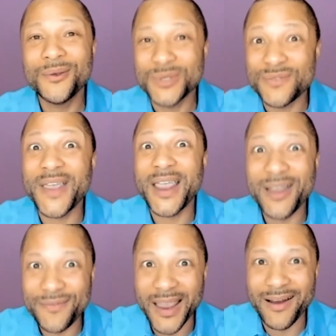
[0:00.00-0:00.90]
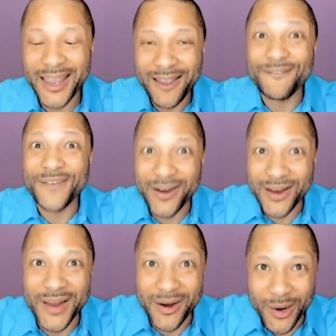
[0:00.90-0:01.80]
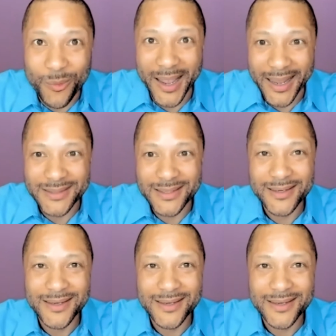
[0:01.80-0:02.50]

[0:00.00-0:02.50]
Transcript: was very, very, very, very white.